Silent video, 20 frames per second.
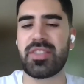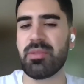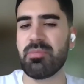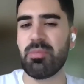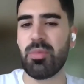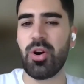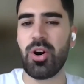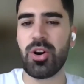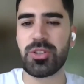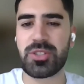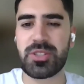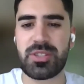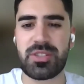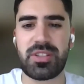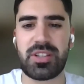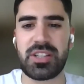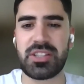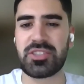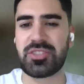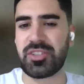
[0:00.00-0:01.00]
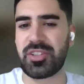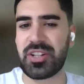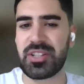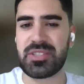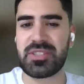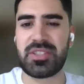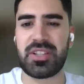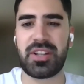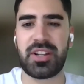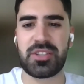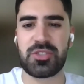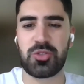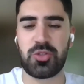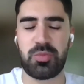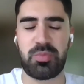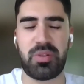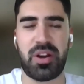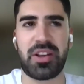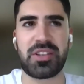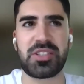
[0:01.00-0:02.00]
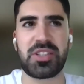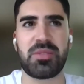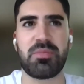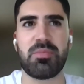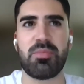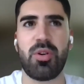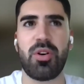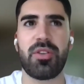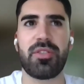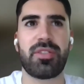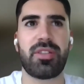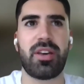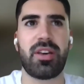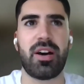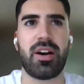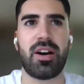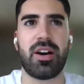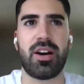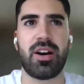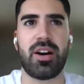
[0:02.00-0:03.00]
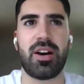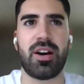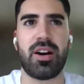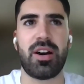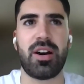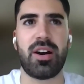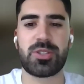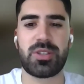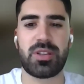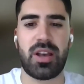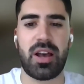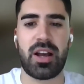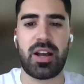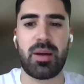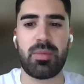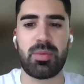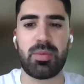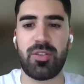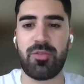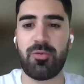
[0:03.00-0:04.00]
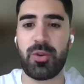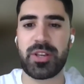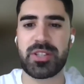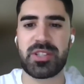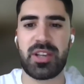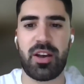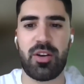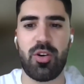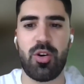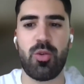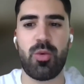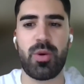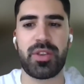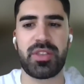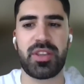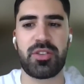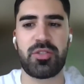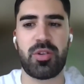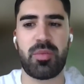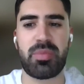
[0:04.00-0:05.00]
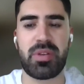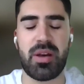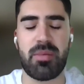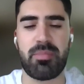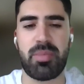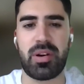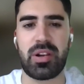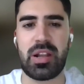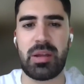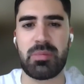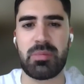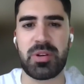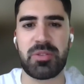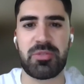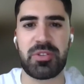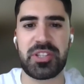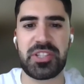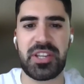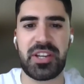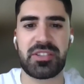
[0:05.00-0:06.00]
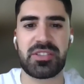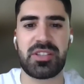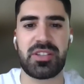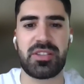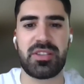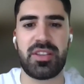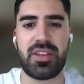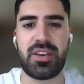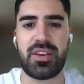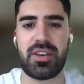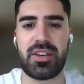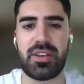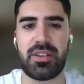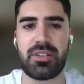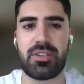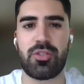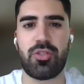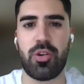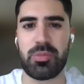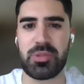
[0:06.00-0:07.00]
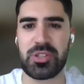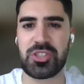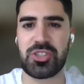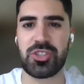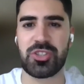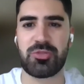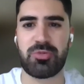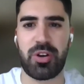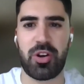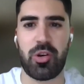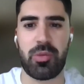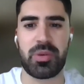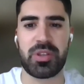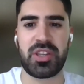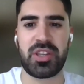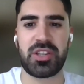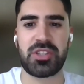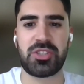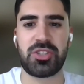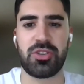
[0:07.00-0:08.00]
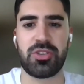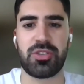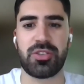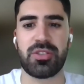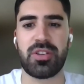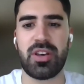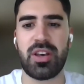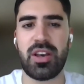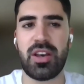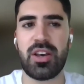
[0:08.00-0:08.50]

the most interesting and surprising both was a couple of weeks ago when the European Parliament rejected the Commission's recommendation